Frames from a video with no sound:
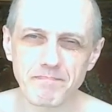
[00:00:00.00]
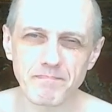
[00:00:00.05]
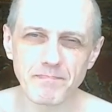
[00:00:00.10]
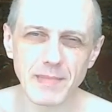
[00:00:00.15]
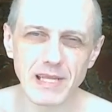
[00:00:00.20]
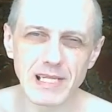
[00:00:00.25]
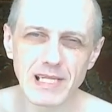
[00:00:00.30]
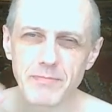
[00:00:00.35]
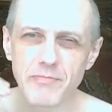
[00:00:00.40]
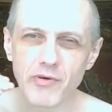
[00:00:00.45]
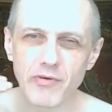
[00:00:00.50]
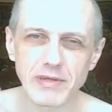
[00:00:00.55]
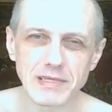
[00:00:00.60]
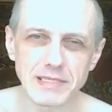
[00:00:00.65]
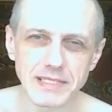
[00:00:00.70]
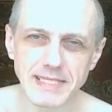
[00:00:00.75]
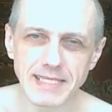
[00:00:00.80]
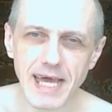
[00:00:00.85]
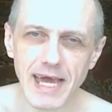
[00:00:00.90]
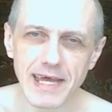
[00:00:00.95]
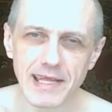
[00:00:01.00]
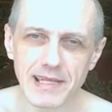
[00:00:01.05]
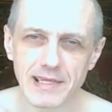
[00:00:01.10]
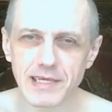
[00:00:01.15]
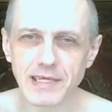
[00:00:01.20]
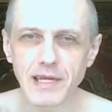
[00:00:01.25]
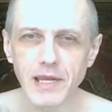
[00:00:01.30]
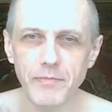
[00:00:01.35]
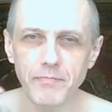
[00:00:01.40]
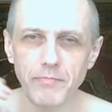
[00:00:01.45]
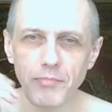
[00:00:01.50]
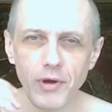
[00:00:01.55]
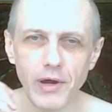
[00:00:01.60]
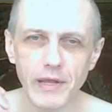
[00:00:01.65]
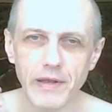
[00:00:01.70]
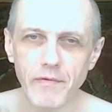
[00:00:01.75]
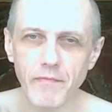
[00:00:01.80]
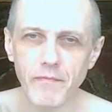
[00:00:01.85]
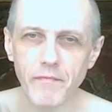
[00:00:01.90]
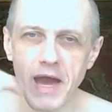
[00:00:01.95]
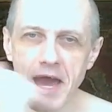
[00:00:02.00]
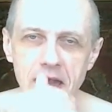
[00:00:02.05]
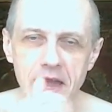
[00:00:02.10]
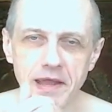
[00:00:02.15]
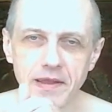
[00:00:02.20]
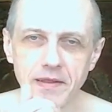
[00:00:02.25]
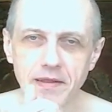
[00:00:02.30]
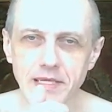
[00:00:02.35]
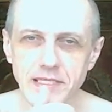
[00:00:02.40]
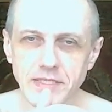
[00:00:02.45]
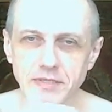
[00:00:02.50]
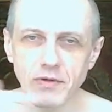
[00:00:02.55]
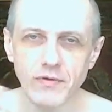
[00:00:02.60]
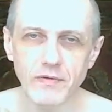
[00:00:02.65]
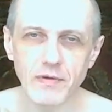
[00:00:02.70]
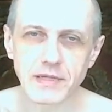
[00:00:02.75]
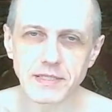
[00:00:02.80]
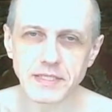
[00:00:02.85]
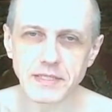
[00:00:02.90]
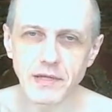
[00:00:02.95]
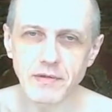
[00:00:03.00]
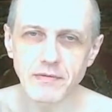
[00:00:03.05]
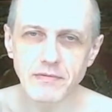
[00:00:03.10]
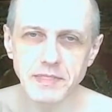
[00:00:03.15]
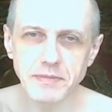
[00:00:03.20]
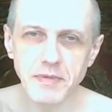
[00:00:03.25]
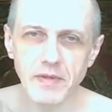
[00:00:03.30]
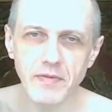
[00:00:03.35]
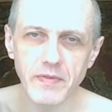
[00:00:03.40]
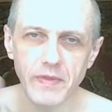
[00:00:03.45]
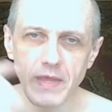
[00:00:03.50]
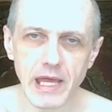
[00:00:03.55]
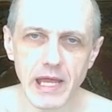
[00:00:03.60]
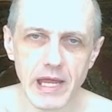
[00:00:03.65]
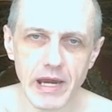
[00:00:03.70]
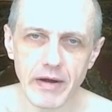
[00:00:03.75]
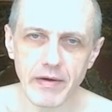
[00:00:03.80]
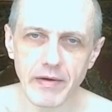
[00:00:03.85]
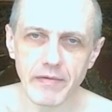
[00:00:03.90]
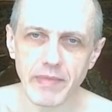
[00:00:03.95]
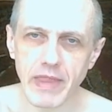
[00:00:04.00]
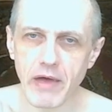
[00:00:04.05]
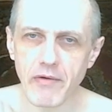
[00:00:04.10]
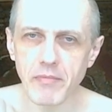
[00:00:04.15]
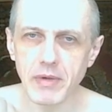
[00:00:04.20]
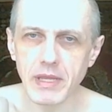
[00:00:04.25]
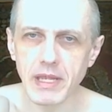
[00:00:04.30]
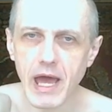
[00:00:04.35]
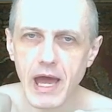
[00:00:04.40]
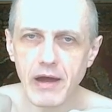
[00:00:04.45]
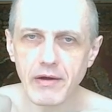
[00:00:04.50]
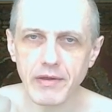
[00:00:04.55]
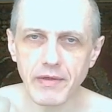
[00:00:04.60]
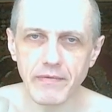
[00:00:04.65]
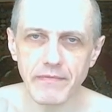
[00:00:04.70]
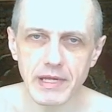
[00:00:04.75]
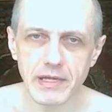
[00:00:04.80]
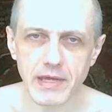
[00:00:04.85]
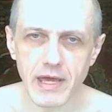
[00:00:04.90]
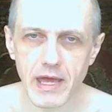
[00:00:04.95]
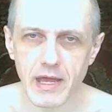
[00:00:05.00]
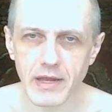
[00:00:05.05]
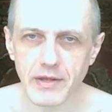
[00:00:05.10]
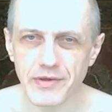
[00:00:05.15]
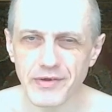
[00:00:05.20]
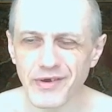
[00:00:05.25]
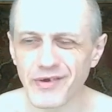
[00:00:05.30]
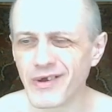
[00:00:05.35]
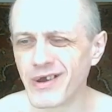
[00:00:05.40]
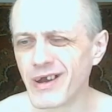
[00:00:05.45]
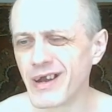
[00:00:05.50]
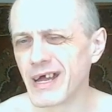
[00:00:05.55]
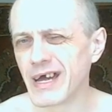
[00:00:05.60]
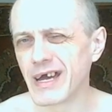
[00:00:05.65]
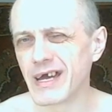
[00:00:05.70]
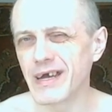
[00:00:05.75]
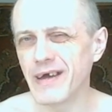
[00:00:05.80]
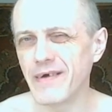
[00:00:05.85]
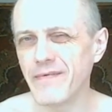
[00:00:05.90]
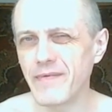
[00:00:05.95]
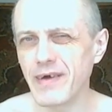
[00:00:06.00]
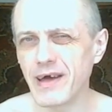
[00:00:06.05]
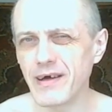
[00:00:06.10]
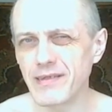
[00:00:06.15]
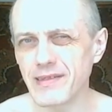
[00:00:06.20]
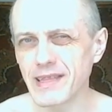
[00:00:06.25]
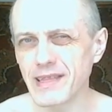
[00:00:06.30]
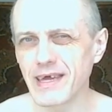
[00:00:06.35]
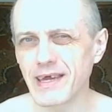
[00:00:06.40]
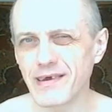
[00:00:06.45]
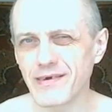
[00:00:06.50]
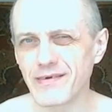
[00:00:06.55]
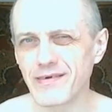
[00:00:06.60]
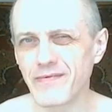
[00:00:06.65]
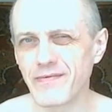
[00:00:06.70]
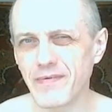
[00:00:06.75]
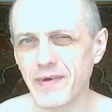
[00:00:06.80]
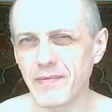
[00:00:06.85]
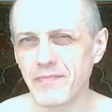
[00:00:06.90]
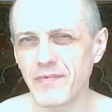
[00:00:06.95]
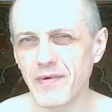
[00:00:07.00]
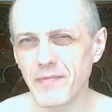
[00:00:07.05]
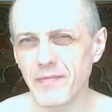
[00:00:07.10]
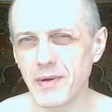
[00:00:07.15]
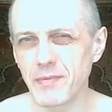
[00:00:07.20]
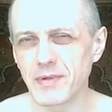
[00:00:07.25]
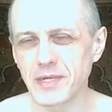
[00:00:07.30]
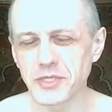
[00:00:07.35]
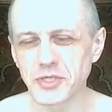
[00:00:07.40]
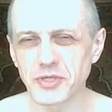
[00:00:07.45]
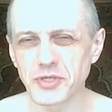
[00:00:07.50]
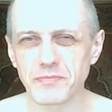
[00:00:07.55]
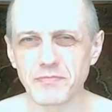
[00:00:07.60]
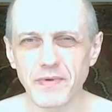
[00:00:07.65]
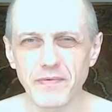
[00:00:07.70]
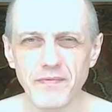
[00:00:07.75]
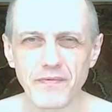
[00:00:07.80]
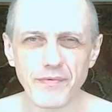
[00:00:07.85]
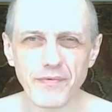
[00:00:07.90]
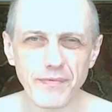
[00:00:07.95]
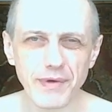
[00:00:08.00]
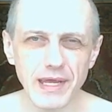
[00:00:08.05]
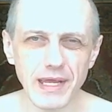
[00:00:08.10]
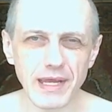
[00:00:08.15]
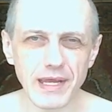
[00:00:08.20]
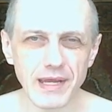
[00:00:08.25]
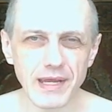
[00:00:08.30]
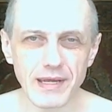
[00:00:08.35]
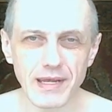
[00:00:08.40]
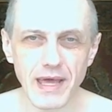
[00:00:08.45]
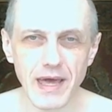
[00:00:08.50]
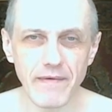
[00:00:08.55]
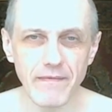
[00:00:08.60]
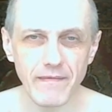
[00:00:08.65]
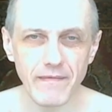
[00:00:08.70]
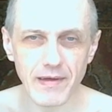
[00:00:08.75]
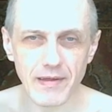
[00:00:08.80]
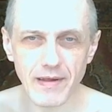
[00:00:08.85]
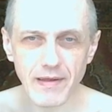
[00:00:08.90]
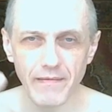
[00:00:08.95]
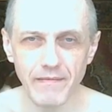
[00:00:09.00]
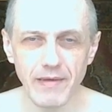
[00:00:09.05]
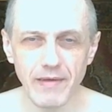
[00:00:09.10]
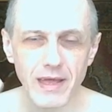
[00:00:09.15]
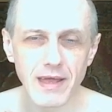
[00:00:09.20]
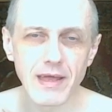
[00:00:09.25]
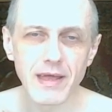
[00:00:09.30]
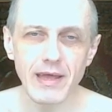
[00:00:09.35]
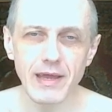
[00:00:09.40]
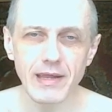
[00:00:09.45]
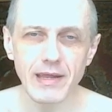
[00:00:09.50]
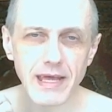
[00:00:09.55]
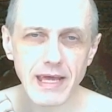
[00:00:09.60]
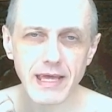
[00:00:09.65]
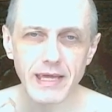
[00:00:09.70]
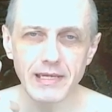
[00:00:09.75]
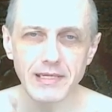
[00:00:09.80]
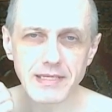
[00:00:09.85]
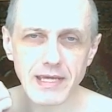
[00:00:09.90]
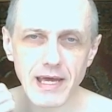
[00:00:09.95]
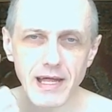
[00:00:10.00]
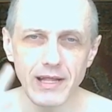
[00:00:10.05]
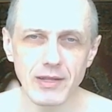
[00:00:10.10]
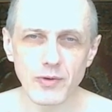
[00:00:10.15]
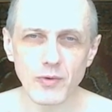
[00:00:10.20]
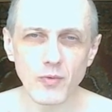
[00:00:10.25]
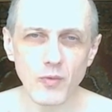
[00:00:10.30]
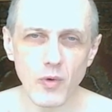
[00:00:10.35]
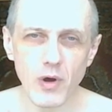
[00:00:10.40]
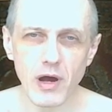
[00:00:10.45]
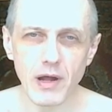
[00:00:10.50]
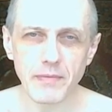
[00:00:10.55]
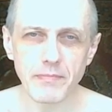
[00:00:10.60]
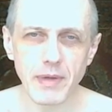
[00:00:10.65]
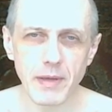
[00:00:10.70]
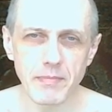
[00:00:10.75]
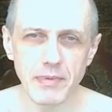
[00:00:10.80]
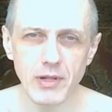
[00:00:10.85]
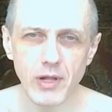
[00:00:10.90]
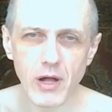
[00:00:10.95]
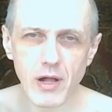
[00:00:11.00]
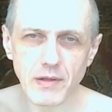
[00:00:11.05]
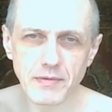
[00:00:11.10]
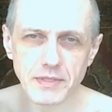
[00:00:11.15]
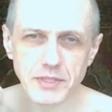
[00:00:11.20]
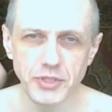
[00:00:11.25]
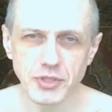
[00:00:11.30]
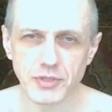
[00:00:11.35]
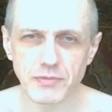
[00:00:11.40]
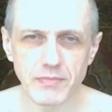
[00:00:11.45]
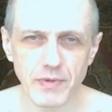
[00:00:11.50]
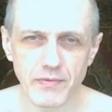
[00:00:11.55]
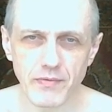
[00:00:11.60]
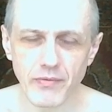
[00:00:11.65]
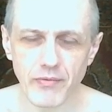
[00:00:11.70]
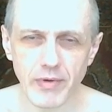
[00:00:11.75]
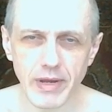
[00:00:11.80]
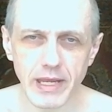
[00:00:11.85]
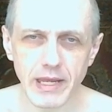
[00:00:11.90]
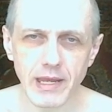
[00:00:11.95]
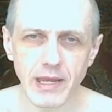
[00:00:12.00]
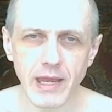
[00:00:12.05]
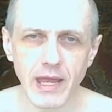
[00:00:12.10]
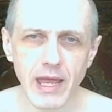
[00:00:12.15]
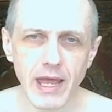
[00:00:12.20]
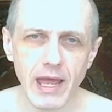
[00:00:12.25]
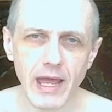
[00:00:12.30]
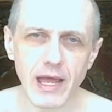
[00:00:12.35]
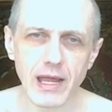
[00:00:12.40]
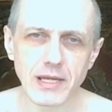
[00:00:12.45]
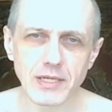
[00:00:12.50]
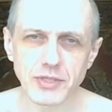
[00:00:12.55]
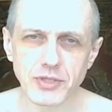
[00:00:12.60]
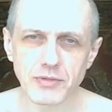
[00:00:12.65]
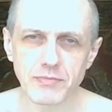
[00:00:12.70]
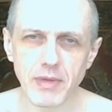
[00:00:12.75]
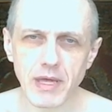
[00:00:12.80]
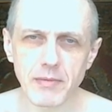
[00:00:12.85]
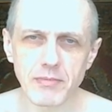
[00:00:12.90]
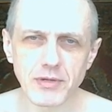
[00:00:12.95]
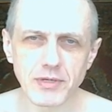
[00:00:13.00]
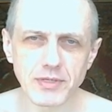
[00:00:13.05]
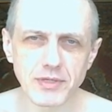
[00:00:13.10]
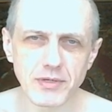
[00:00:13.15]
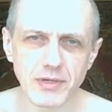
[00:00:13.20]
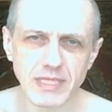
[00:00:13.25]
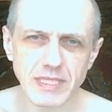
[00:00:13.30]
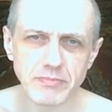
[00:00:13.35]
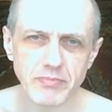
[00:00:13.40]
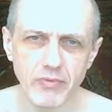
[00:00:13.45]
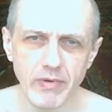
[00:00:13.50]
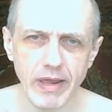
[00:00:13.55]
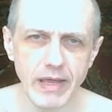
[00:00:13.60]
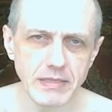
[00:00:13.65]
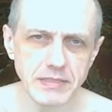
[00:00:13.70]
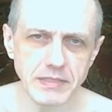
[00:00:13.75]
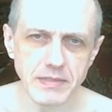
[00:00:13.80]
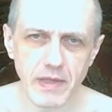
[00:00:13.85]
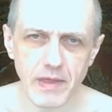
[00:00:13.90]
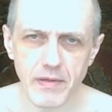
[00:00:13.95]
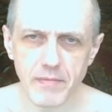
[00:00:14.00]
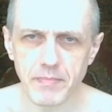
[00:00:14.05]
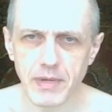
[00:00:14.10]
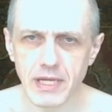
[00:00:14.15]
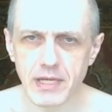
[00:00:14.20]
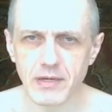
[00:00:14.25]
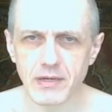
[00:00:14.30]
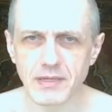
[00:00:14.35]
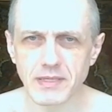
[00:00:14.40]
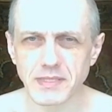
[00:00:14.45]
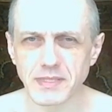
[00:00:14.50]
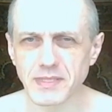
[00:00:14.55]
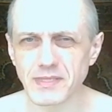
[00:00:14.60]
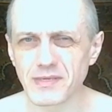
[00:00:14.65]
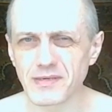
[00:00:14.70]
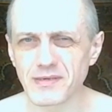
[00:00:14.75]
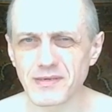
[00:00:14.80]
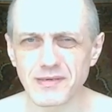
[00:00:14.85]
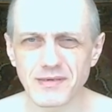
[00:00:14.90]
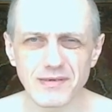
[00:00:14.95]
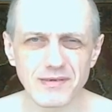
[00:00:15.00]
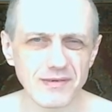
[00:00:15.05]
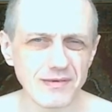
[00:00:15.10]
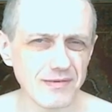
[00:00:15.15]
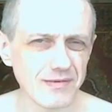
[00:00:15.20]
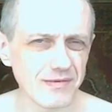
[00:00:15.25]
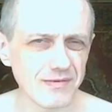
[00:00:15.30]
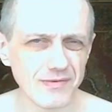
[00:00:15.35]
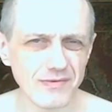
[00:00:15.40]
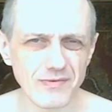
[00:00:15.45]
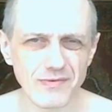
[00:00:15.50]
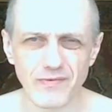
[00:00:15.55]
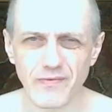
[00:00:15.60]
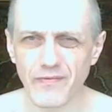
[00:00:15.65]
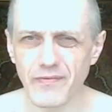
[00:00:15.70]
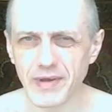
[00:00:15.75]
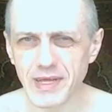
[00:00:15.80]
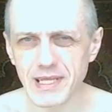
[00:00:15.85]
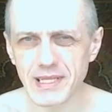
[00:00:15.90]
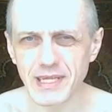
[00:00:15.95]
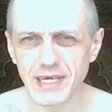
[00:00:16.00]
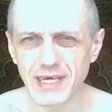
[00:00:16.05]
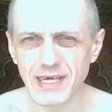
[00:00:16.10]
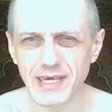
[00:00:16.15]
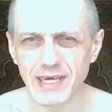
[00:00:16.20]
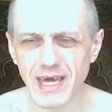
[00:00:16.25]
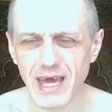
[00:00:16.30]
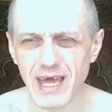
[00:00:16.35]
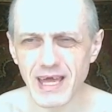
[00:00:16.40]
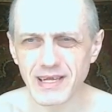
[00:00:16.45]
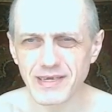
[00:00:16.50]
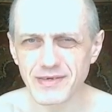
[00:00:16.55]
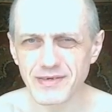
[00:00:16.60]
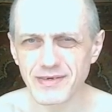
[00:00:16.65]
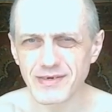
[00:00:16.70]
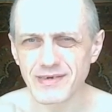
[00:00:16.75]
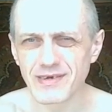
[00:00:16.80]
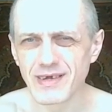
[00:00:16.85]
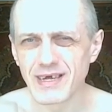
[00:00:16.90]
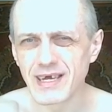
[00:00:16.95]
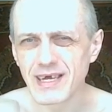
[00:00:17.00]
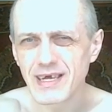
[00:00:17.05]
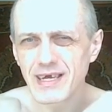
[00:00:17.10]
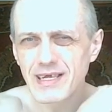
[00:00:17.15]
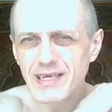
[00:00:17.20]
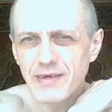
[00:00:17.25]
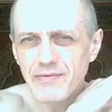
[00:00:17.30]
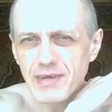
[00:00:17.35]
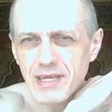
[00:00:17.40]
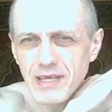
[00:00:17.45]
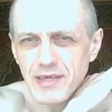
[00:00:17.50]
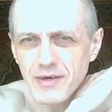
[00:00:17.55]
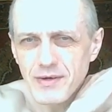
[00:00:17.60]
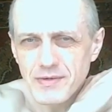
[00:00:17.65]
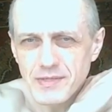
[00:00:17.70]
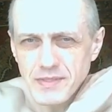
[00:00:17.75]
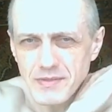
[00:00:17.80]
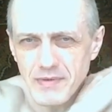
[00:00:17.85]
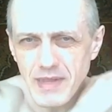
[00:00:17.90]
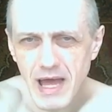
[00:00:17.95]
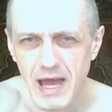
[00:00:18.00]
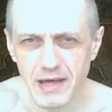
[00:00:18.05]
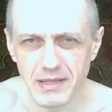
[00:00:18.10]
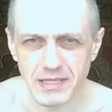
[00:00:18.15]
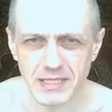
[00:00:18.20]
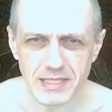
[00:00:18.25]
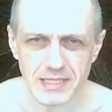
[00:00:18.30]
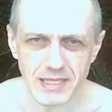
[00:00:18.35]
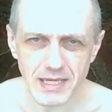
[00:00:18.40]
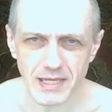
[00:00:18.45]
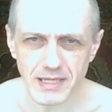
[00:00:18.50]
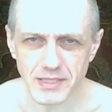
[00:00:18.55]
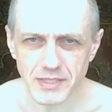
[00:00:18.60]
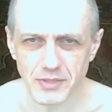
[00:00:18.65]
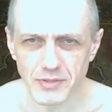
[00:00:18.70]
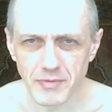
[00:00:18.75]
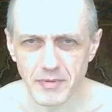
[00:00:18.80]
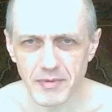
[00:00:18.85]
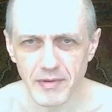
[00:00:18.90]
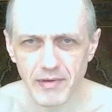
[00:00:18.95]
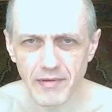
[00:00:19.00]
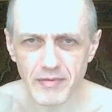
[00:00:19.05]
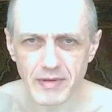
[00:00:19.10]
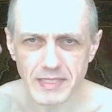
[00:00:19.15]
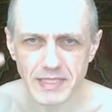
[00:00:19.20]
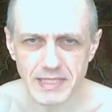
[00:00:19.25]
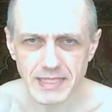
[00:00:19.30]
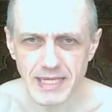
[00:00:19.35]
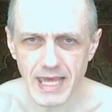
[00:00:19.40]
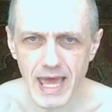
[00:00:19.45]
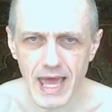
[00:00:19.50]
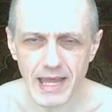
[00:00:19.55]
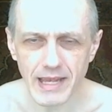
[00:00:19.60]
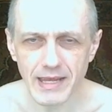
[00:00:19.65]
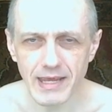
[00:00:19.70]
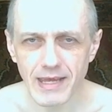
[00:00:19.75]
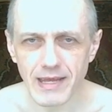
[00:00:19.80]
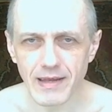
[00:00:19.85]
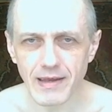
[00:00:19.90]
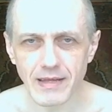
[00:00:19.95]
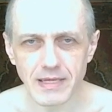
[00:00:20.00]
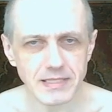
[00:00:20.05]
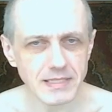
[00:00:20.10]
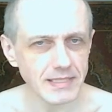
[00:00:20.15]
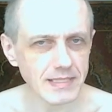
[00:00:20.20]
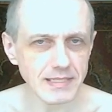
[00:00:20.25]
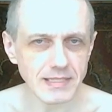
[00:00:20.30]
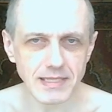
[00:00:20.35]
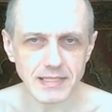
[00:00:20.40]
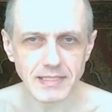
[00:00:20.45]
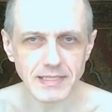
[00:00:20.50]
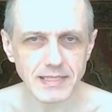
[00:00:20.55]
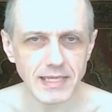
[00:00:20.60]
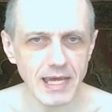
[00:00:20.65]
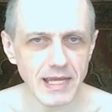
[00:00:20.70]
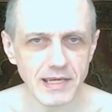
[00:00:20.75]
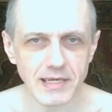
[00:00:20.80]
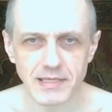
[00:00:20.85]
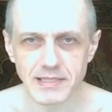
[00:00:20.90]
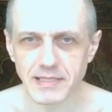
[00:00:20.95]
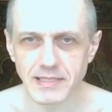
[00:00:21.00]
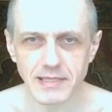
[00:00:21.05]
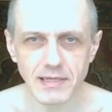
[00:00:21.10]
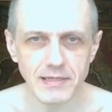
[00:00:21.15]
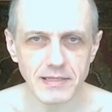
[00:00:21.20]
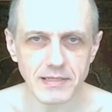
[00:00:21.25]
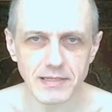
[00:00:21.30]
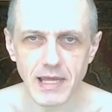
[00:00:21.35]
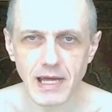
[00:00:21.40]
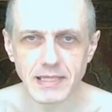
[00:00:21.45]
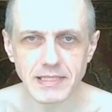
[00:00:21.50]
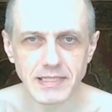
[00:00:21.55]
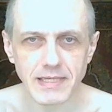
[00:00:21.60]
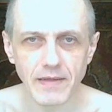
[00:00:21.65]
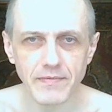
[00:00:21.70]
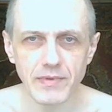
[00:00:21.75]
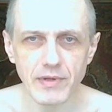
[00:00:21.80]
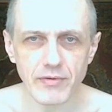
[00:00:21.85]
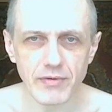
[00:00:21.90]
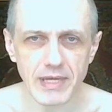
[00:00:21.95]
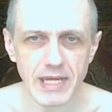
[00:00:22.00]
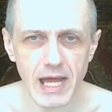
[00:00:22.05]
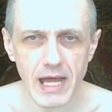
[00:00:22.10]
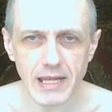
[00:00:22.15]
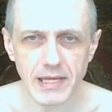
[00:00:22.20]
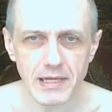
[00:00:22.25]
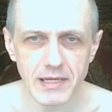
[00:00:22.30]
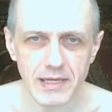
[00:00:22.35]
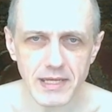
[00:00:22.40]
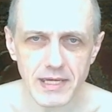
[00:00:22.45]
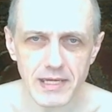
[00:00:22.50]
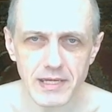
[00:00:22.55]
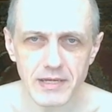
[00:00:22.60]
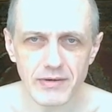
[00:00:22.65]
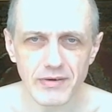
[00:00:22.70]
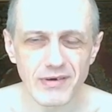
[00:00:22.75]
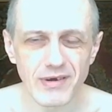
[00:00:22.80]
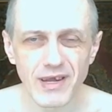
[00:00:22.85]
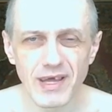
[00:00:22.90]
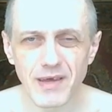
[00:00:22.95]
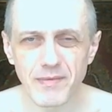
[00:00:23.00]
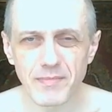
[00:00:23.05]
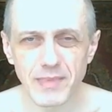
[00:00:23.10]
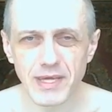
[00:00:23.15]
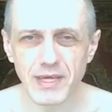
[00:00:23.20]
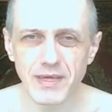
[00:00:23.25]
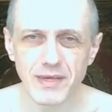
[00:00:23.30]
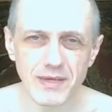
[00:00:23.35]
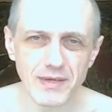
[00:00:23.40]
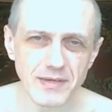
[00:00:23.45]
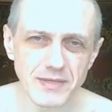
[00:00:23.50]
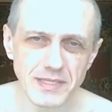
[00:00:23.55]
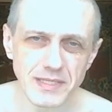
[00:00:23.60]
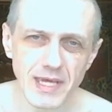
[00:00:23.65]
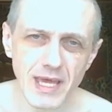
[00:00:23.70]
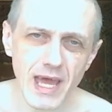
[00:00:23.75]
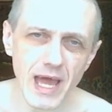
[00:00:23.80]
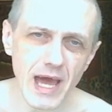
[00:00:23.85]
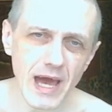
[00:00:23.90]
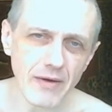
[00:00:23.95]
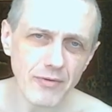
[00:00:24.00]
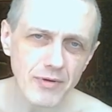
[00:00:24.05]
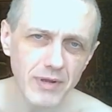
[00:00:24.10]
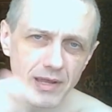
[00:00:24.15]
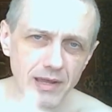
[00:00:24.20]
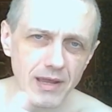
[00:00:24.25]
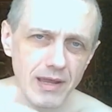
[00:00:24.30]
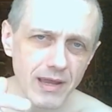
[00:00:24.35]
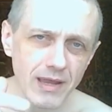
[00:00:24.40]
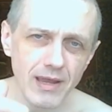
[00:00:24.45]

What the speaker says: liberal side leaning point of mine. It's always been there. I've never been out of it, and I felt like people should be free, and I can tell you what, people always should be free and should be able to express their opinions freely, and it even goes without it saying. It shouldn't even said. And as I said, it's not something redundant here, because I want